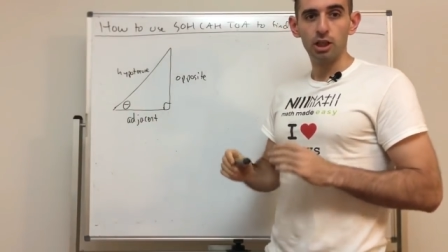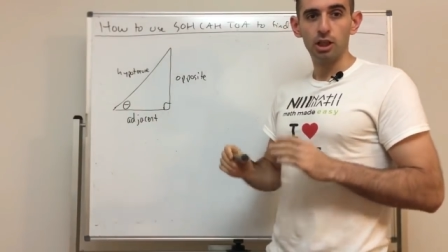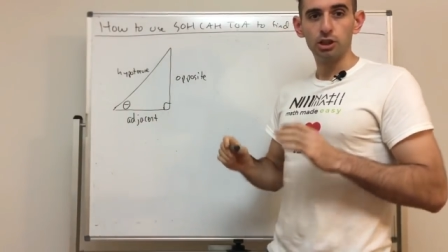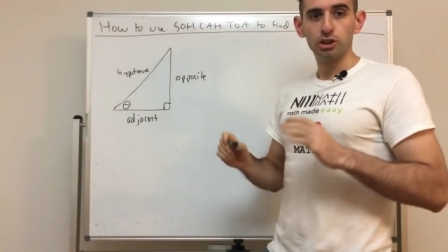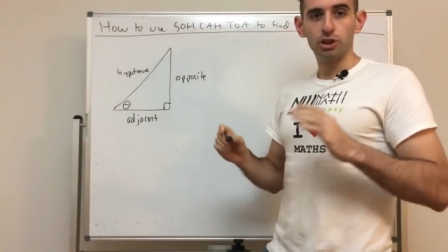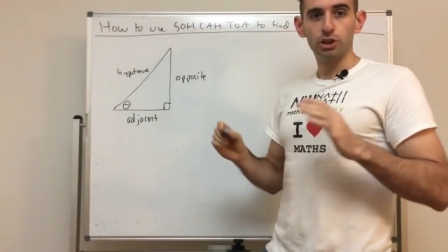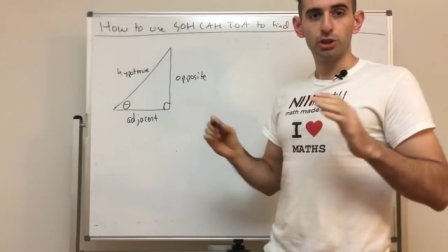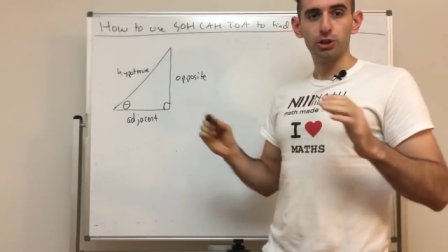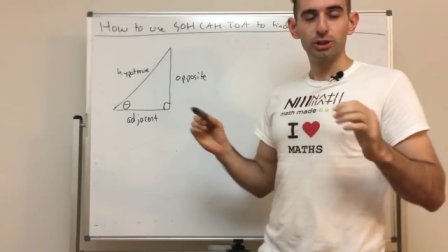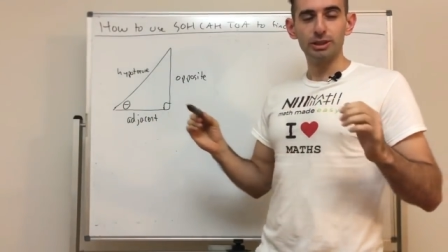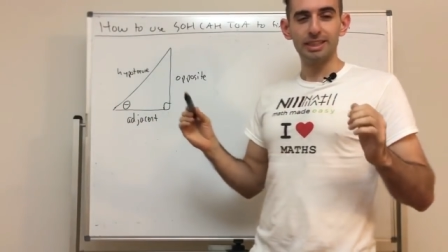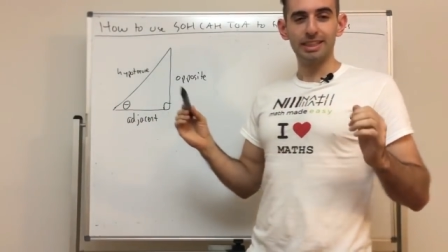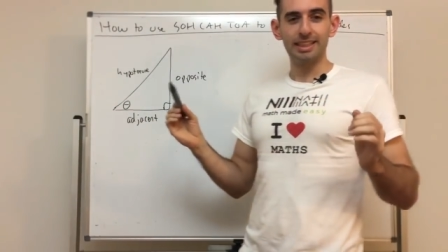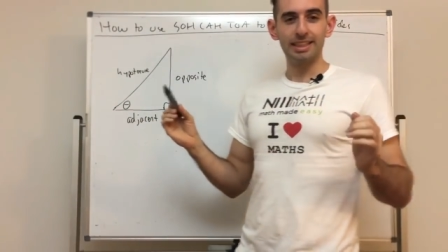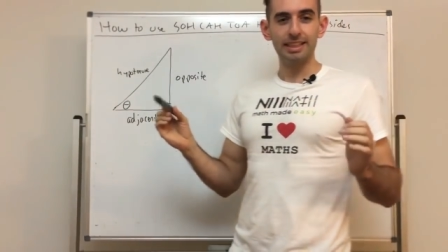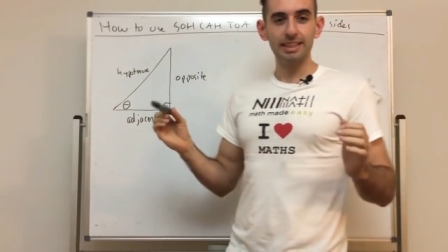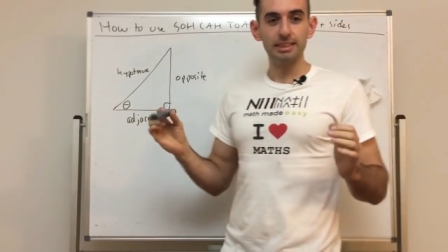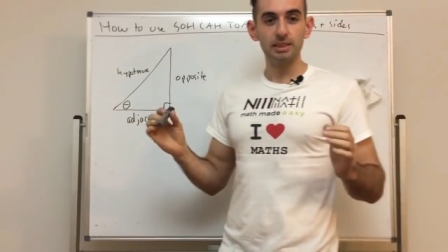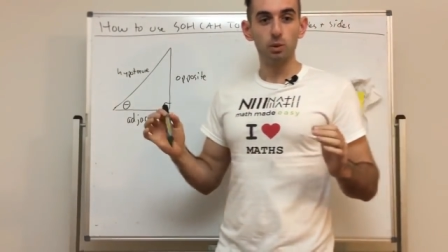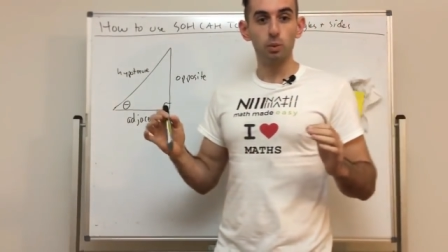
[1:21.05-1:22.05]
So using
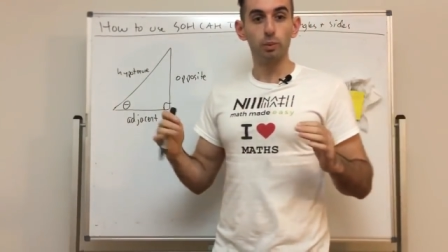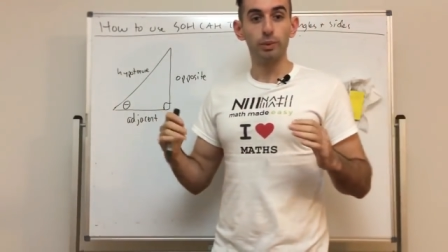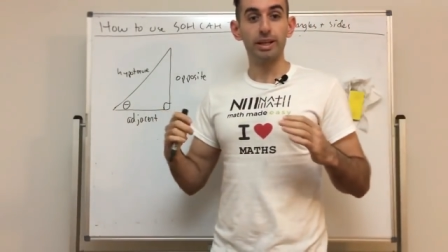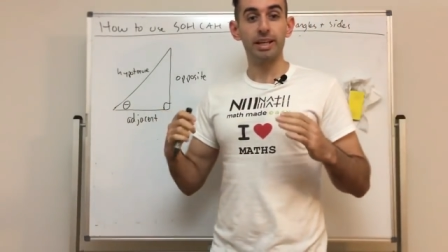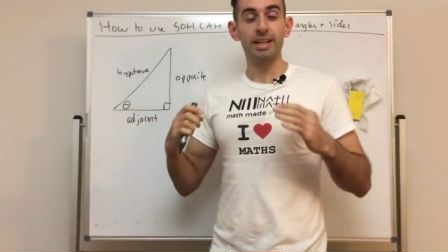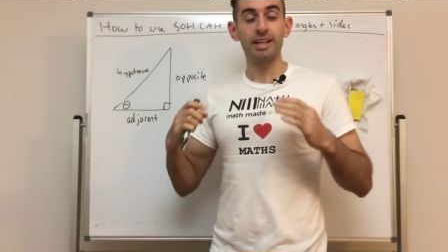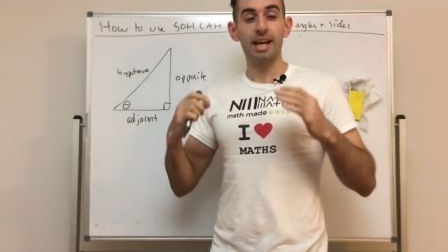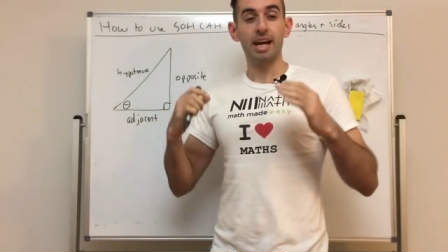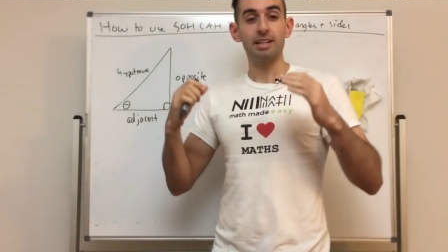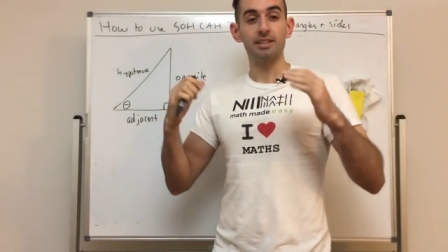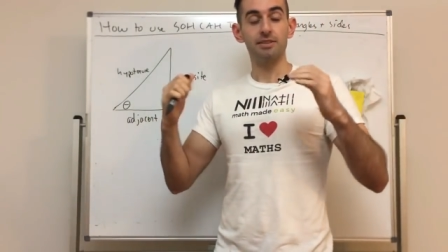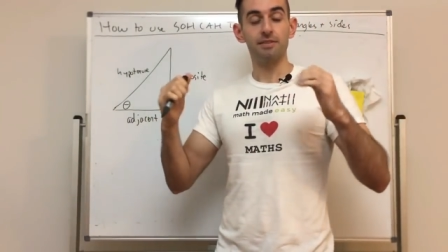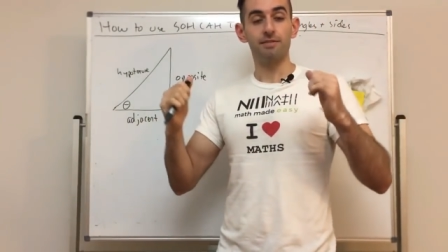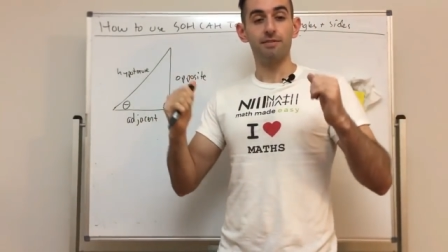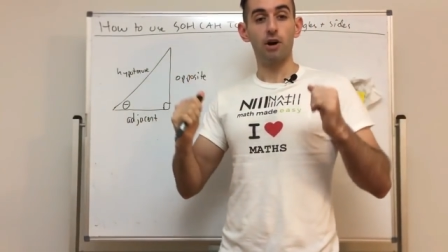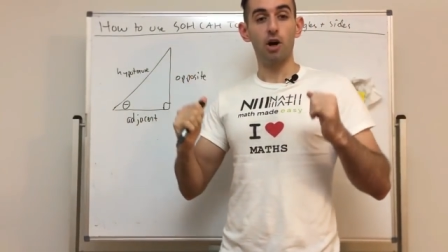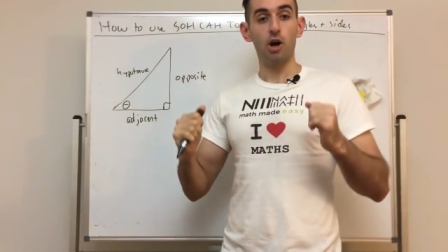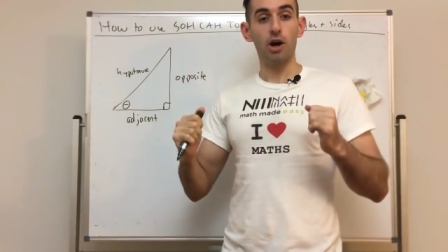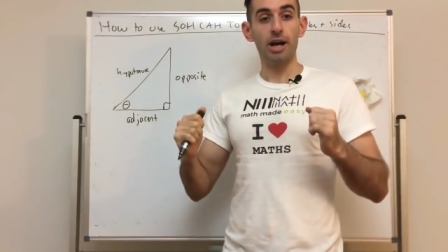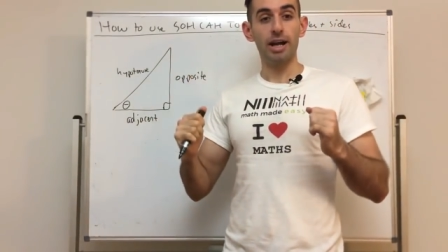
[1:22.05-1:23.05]
this, we can now
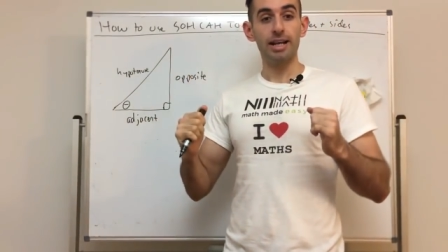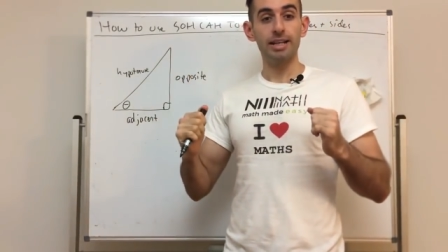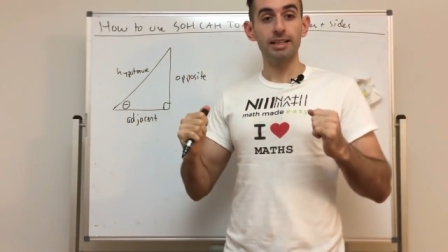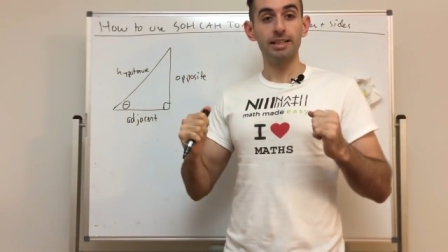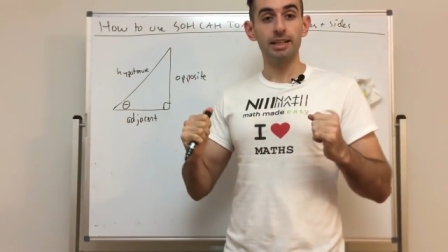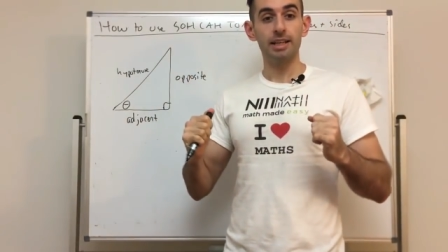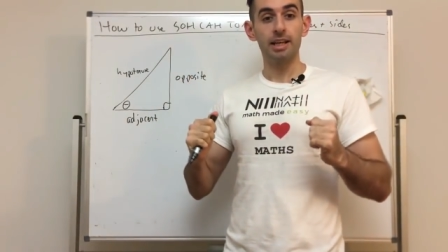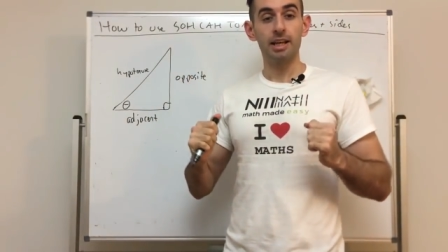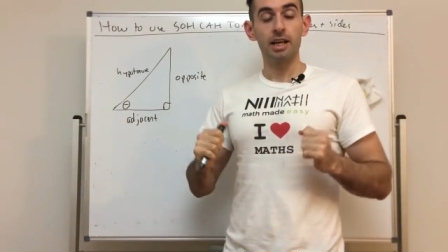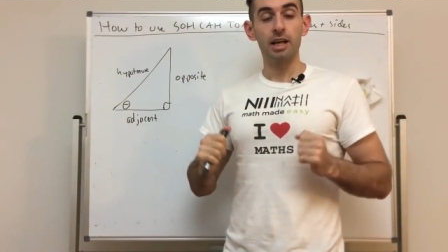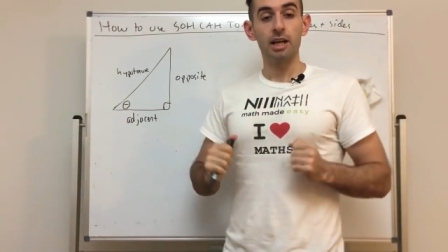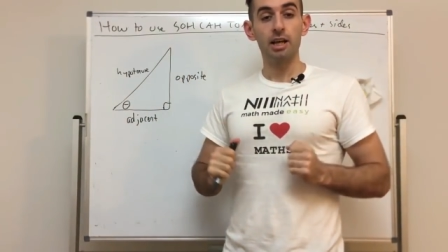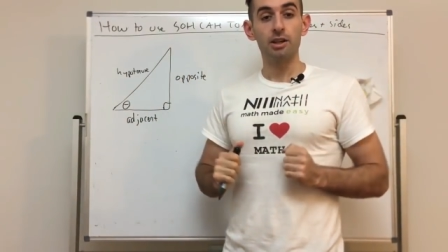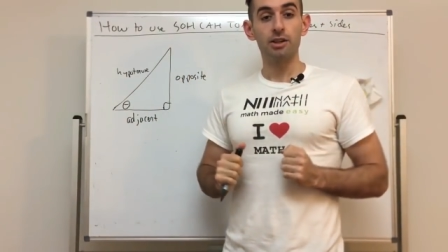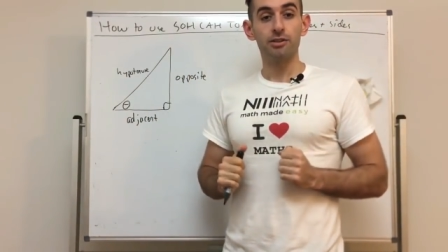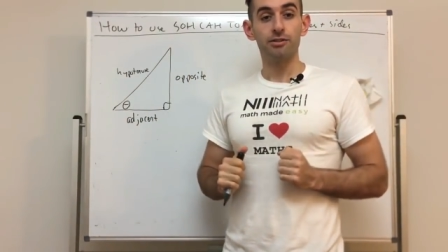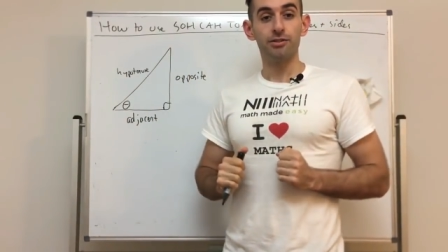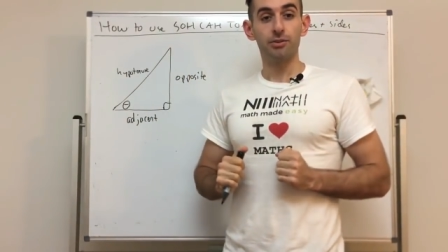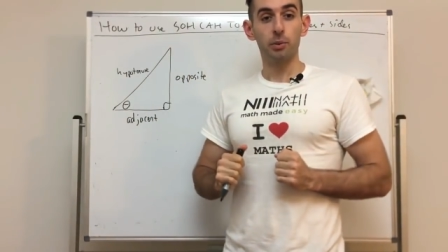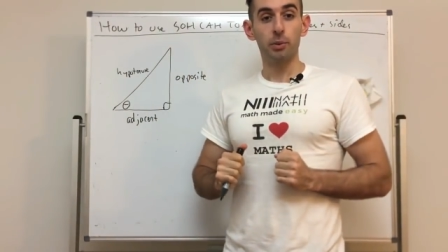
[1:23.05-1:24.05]
define
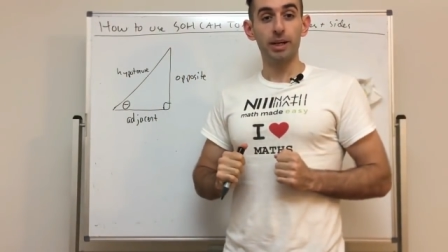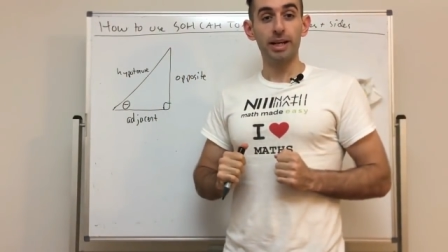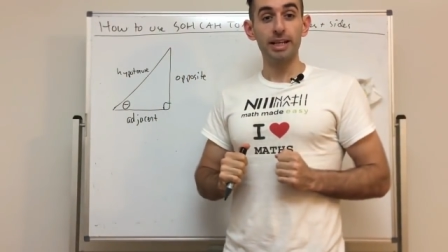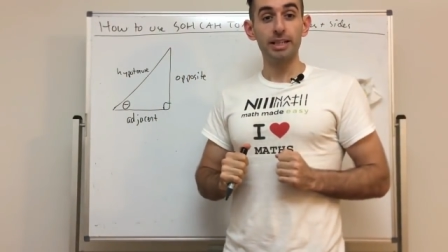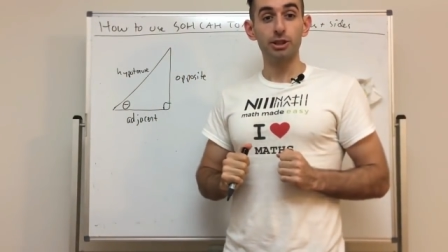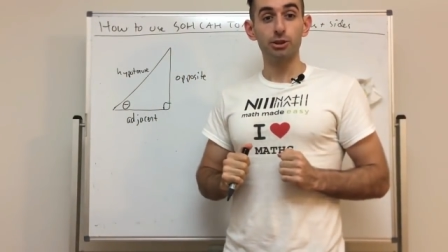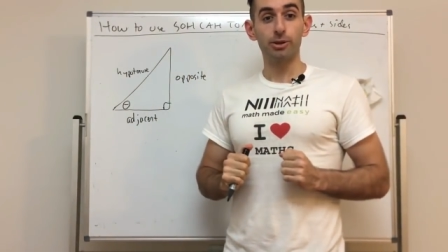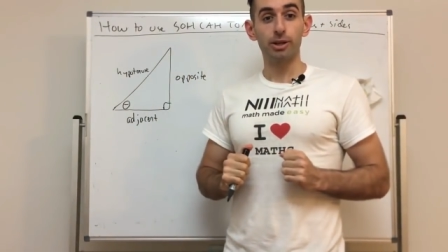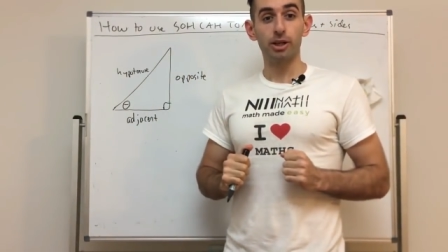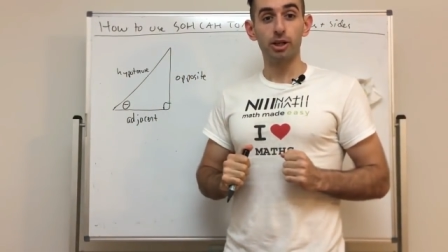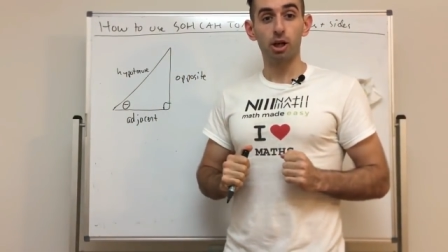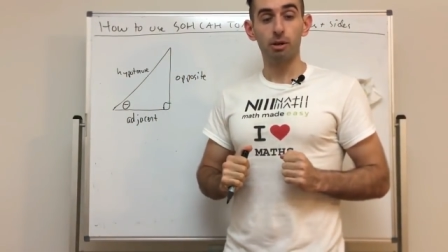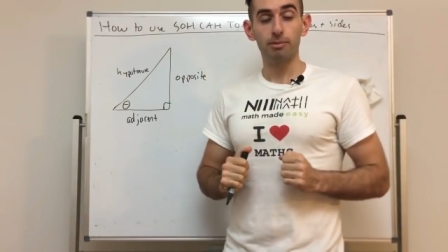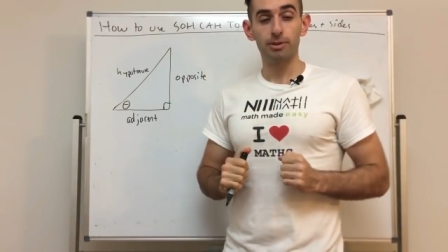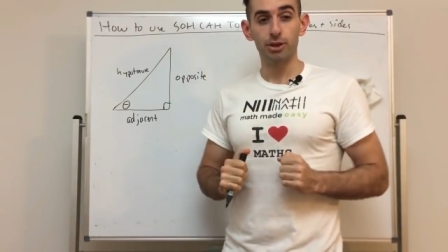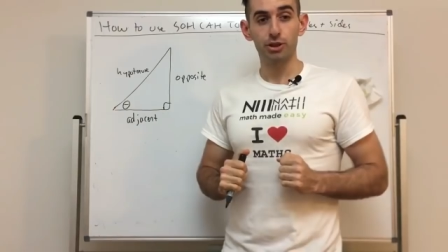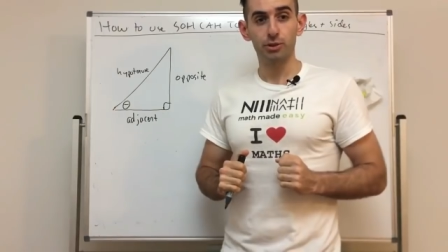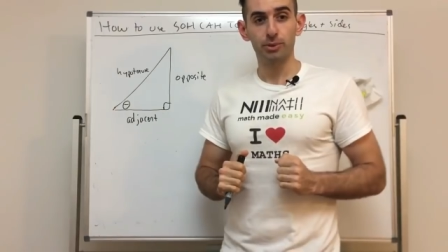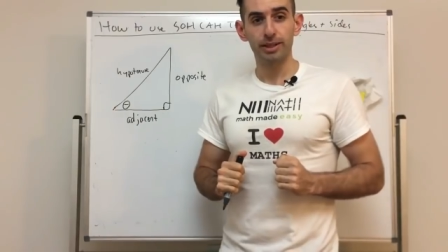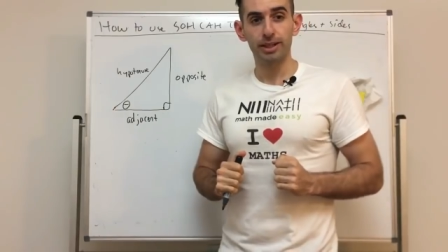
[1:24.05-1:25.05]
the three
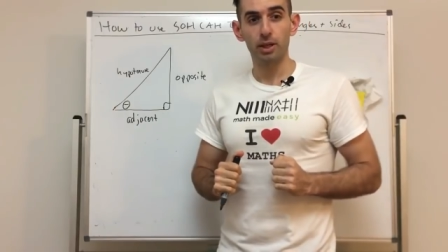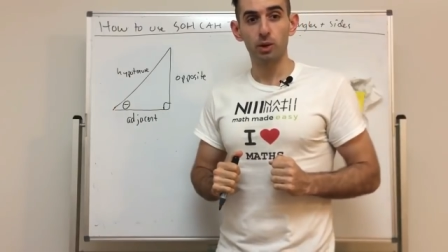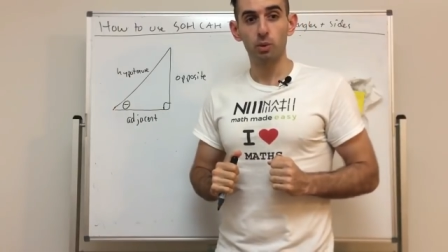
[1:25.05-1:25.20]
trigonometry